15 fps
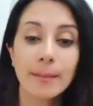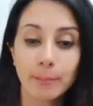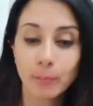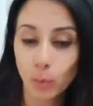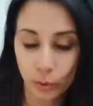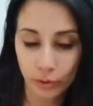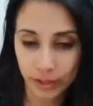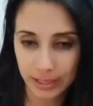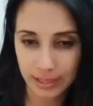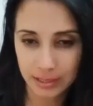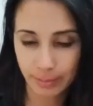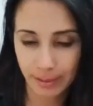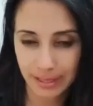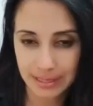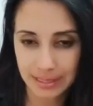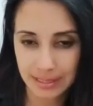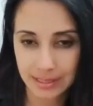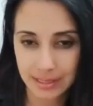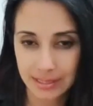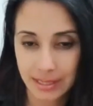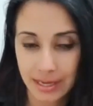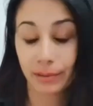more than
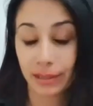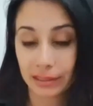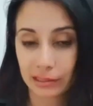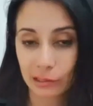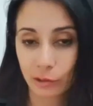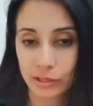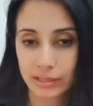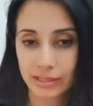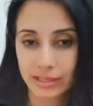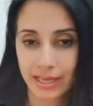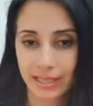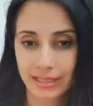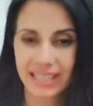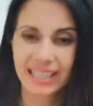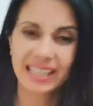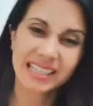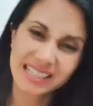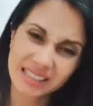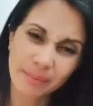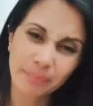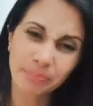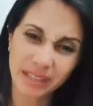expected blood loss, then it is
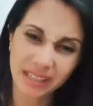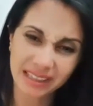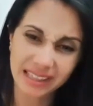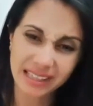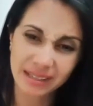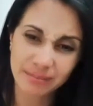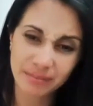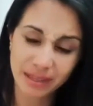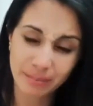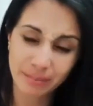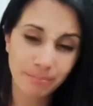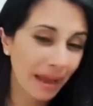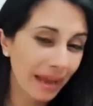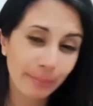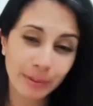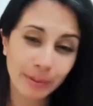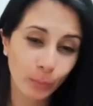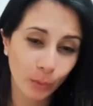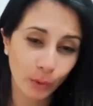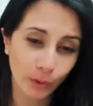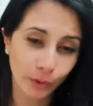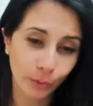something that may be
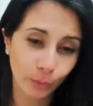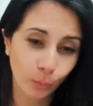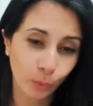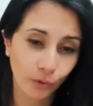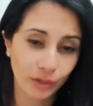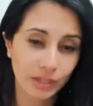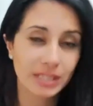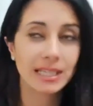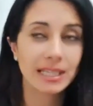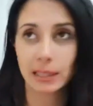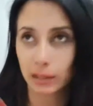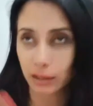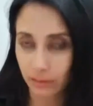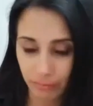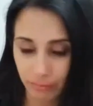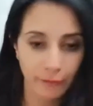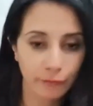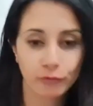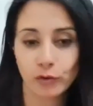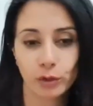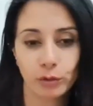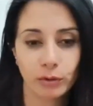worth warranting a
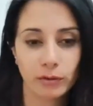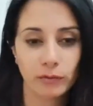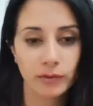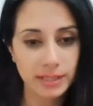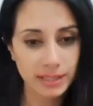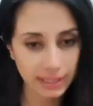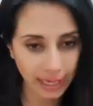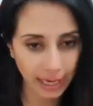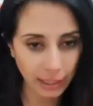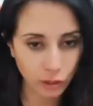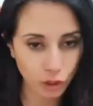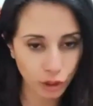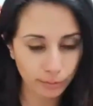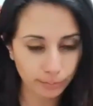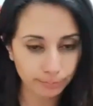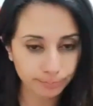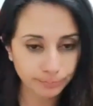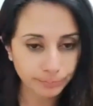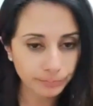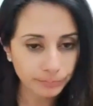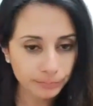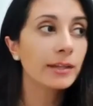further investigation.
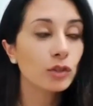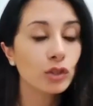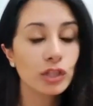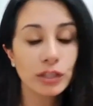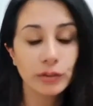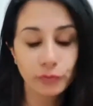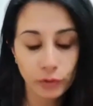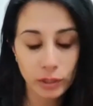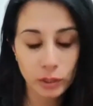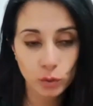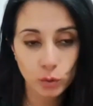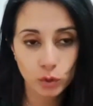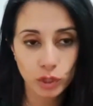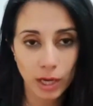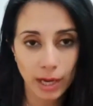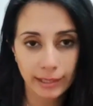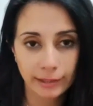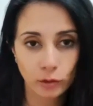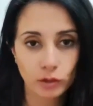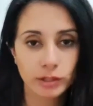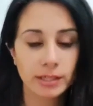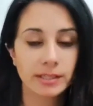And so differential
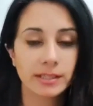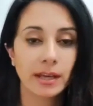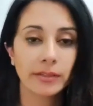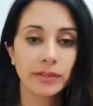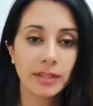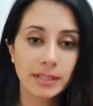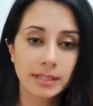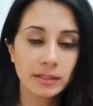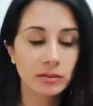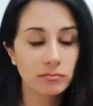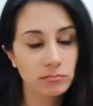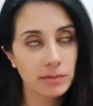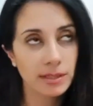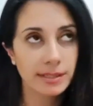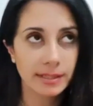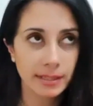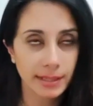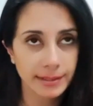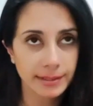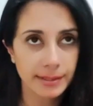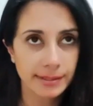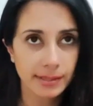diagnosis. Now, this isn't
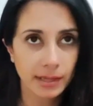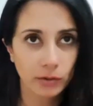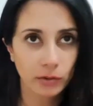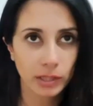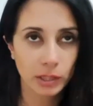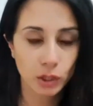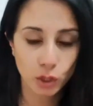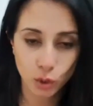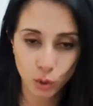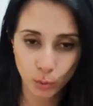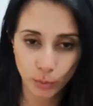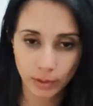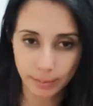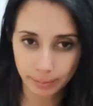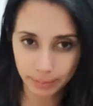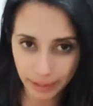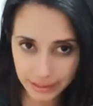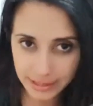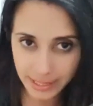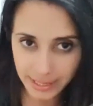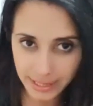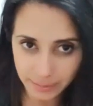necessarily to do with a
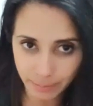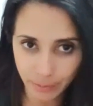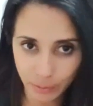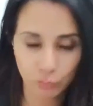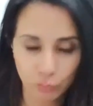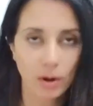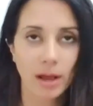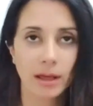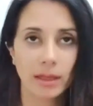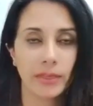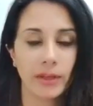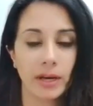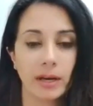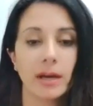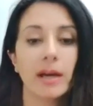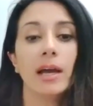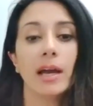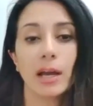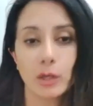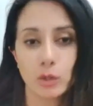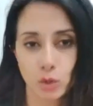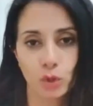blood test, but rather
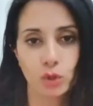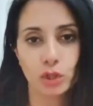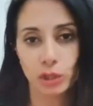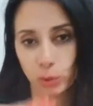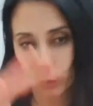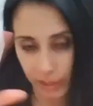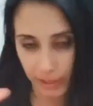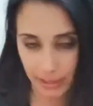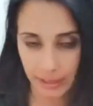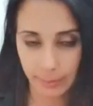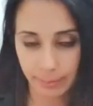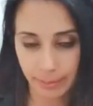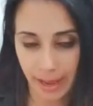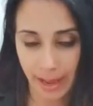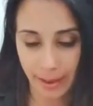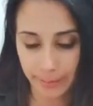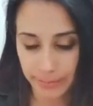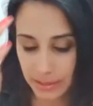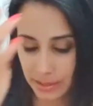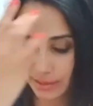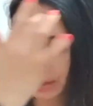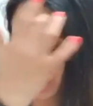a doctor looking at
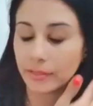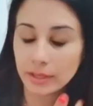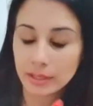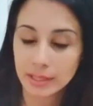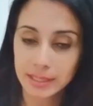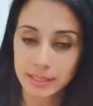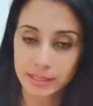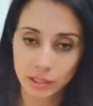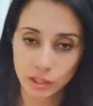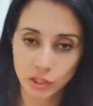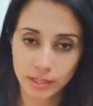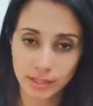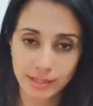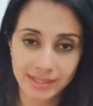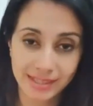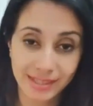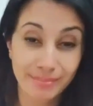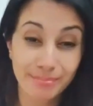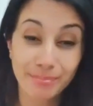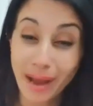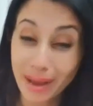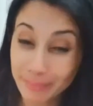perhaps other conditions
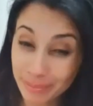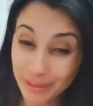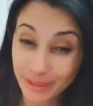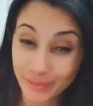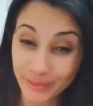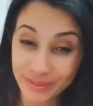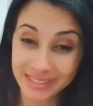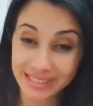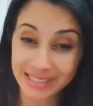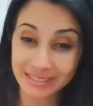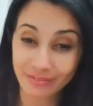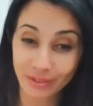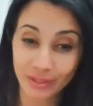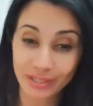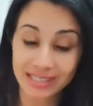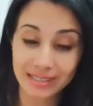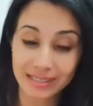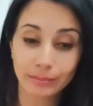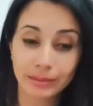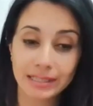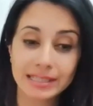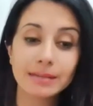that might be causing very
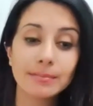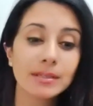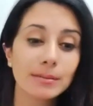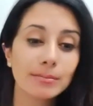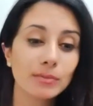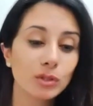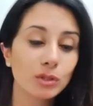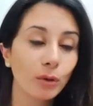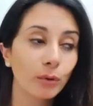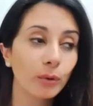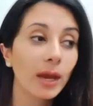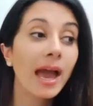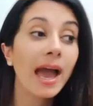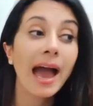similar symptoms. So